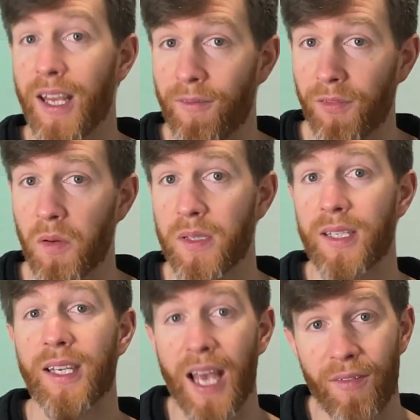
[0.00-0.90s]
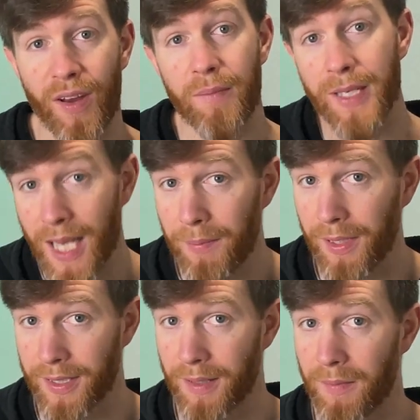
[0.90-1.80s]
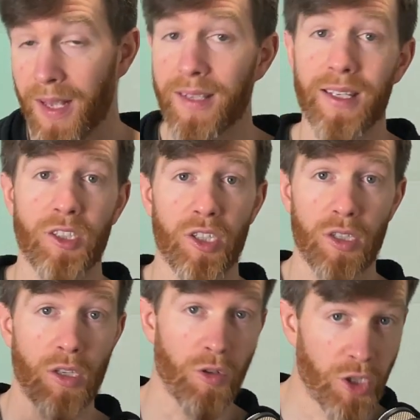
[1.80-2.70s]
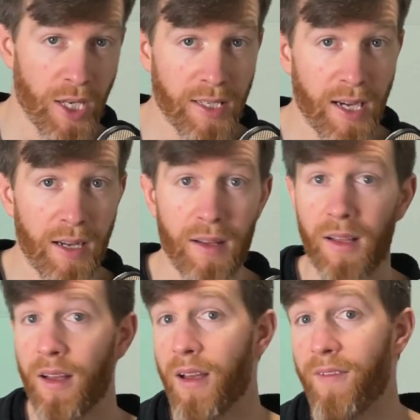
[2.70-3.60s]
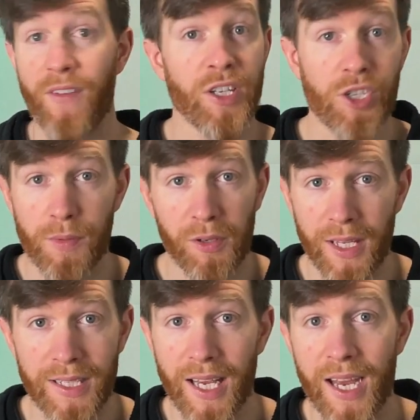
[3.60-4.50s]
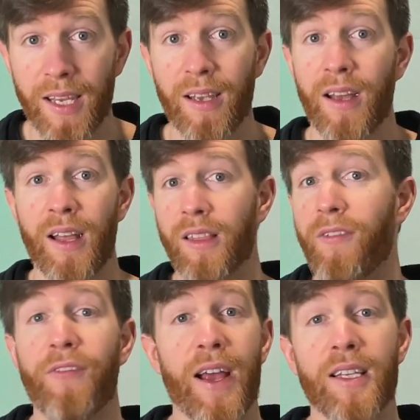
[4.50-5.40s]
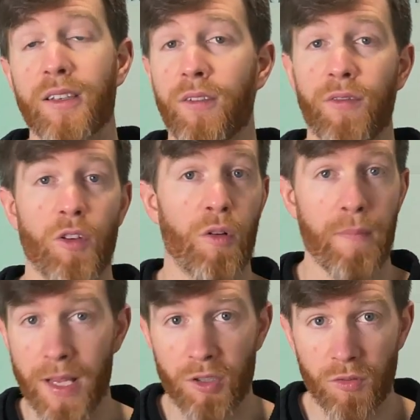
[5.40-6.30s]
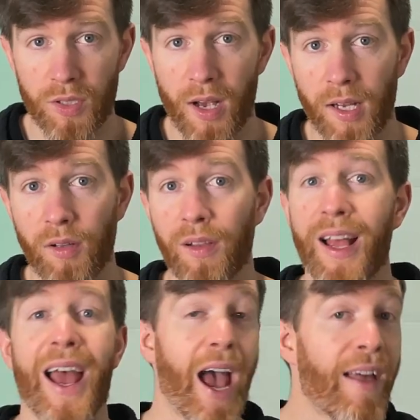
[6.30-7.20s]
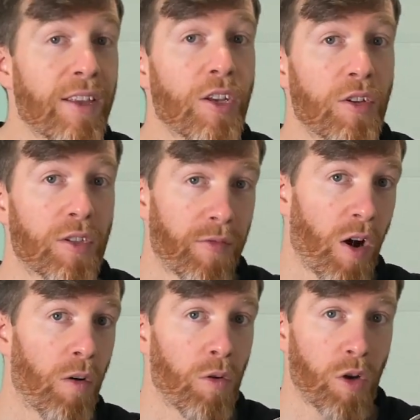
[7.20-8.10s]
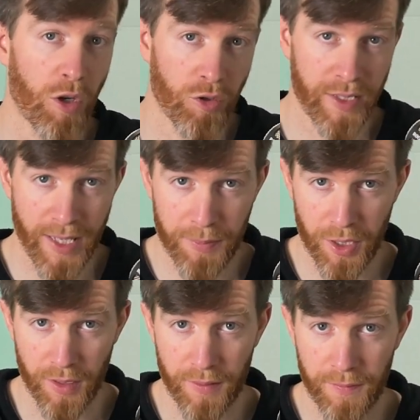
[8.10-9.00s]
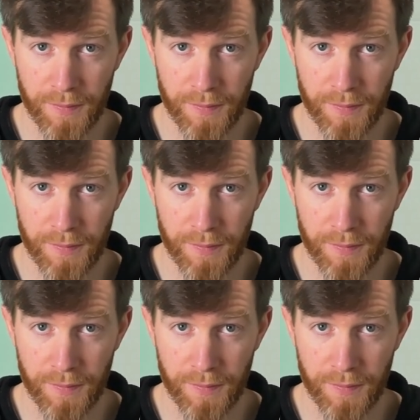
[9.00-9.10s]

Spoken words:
influence caffeine metabolism, such as your gender, vegetable intake, the phase of your menstrual cycle, and the use of oral contraception.